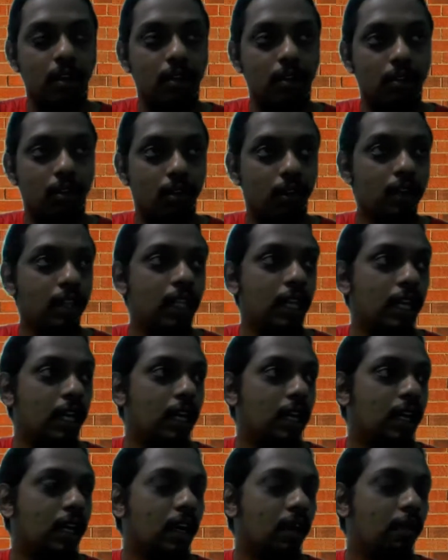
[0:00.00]
or the
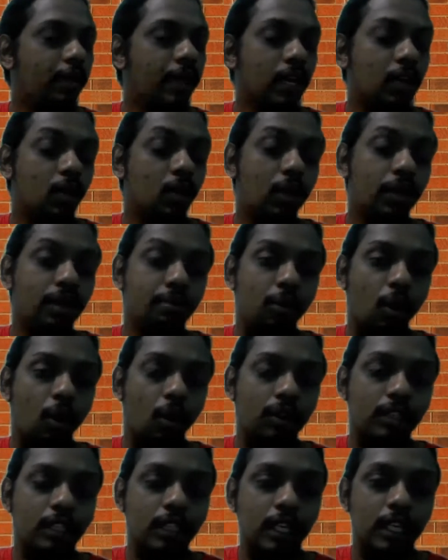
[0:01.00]
Bitcoin
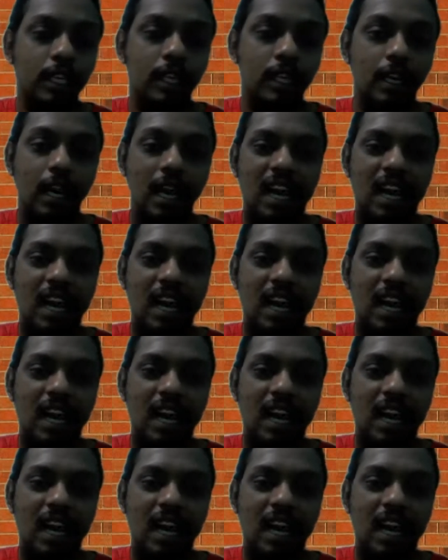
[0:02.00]
blockchain